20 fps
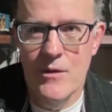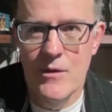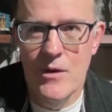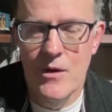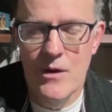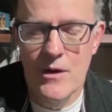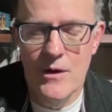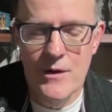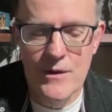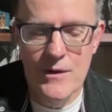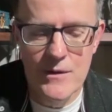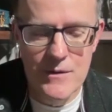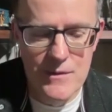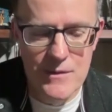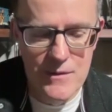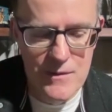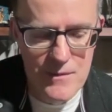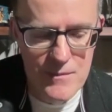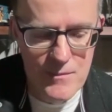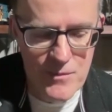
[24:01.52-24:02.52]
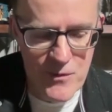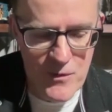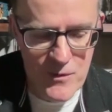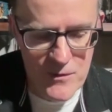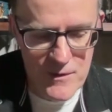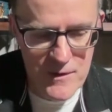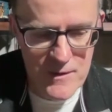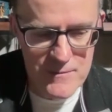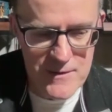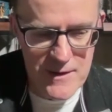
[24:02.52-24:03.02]
are
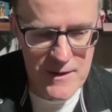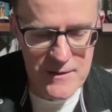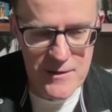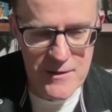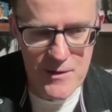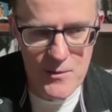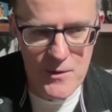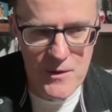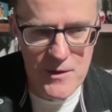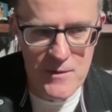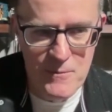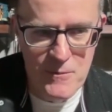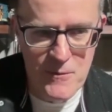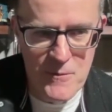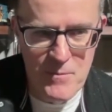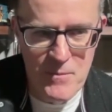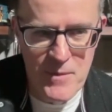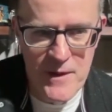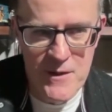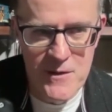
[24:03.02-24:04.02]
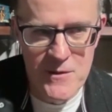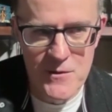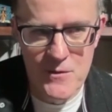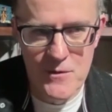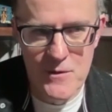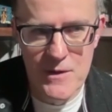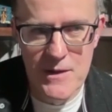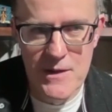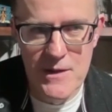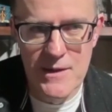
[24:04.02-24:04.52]
programs out there where you can put a
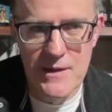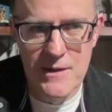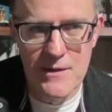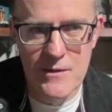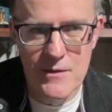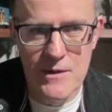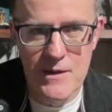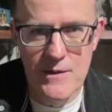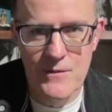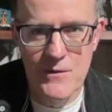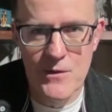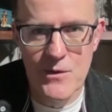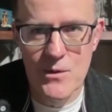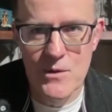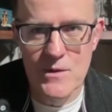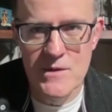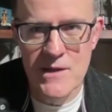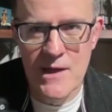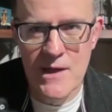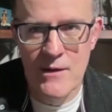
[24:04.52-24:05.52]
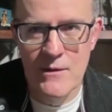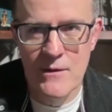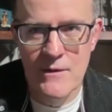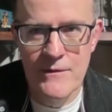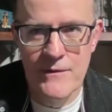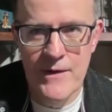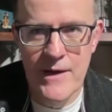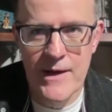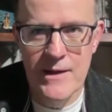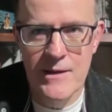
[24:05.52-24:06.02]
picture in and it'll give you a sound
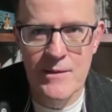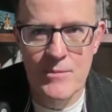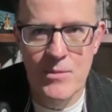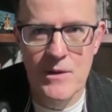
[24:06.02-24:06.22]
effect,